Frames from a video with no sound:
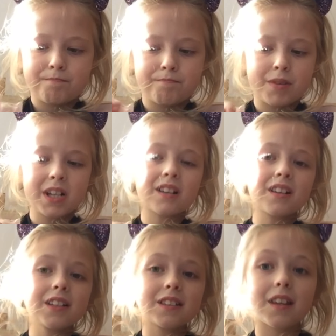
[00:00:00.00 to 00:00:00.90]
bye
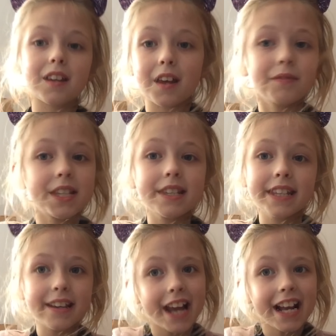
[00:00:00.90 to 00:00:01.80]
guys, I'll have to
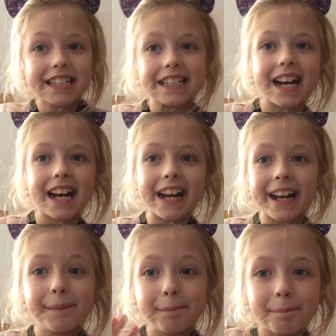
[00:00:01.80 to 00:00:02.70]
see you next
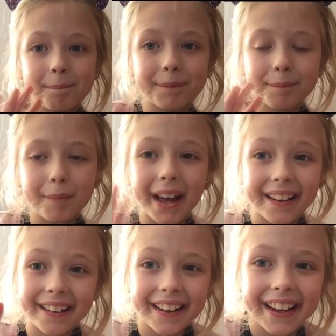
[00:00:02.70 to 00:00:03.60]
time.
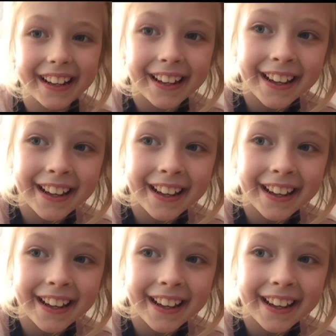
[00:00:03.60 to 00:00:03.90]
Bye.